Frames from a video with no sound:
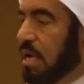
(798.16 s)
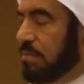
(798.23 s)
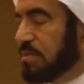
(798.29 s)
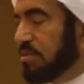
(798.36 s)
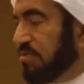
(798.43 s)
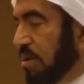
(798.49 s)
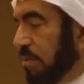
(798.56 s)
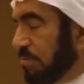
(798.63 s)

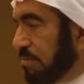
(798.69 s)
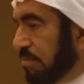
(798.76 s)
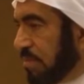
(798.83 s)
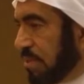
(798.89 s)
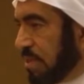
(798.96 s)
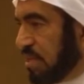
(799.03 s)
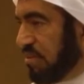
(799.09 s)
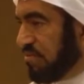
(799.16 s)
comes
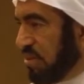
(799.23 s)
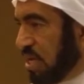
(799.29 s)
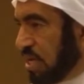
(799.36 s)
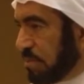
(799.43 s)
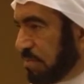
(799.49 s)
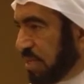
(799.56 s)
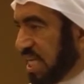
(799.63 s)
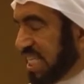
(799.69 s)
from the
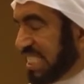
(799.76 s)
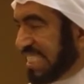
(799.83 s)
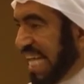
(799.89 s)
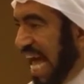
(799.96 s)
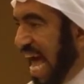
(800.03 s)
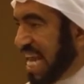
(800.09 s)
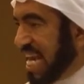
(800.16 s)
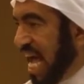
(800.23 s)

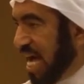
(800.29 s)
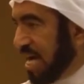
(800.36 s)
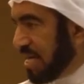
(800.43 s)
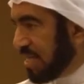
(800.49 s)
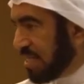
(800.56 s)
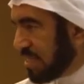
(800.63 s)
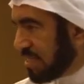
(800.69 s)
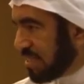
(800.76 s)
verb dana.
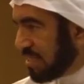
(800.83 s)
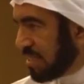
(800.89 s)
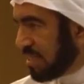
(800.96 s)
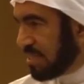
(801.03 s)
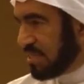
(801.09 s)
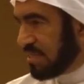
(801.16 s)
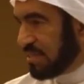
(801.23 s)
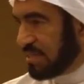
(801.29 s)

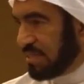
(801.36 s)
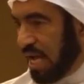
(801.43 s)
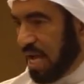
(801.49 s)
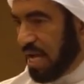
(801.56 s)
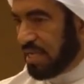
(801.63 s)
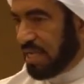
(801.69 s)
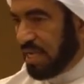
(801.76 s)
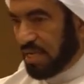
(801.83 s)

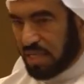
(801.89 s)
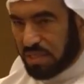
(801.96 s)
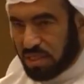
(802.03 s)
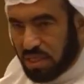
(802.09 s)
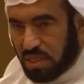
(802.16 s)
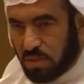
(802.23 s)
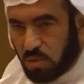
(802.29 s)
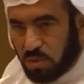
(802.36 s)
Dana
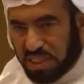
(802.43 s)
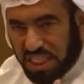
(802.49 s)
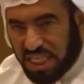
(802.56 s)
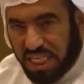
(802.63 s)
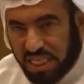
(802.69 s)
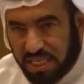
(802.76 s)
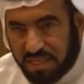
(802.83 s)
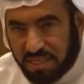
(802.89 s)
yadinu
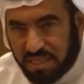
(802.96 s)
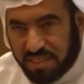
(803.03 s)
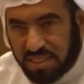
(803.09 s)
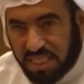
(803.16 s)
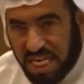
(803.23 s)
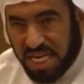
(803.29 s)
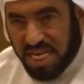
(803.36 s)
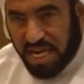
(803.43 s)
deen,
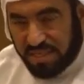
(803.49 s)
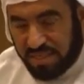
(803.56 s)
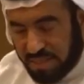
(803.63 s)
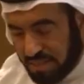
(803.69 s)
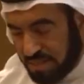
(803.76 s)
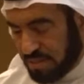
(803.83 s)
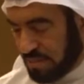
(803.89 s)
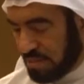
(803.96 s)
deenan.
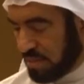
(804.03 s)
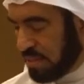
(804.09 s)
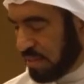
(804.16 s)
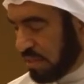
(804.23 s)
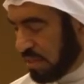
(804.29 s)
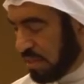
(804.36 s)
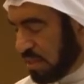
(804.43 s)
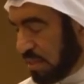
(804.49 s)

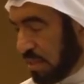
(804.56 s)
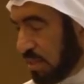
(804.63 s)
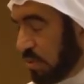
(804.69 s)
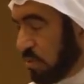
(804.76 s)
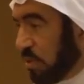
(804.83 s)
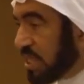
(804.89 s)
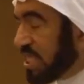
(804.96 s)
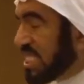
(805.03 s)

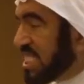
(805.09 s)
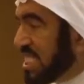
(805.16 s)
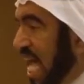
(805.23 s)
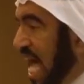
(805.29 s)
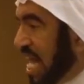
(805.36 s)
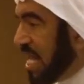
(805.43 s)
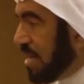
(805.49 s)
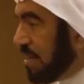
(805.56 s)
What is
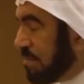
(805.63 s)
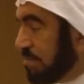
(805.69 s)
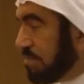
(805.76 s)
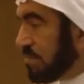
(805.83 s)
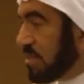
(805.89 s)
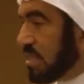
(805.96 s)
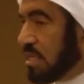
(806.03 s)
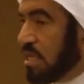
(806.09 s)
dana?
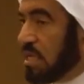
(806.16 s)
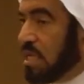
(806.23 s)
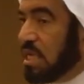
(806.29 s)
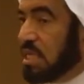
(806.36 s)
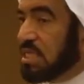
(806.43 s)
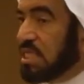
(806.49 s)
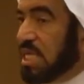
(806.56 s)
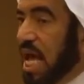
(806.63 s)

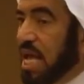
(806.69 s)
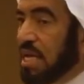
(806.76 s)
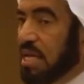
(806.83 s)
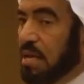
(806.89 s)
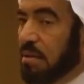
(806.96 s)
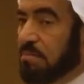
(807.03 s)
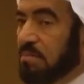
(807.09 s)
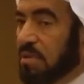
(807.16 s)

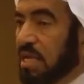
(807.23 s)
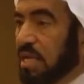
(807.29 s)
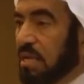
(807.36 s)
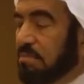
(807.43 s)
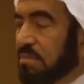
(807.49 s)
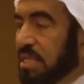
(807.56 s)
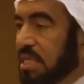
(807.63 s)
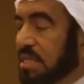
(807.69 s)
Dana
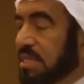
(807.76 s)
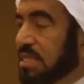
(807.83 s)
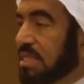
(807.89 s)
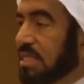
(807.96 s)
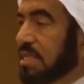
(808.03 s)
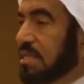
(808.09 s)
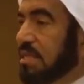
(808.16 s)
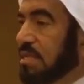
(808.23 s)

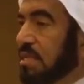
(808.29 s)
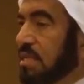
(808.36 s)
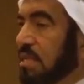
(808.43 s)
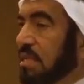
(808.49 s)
means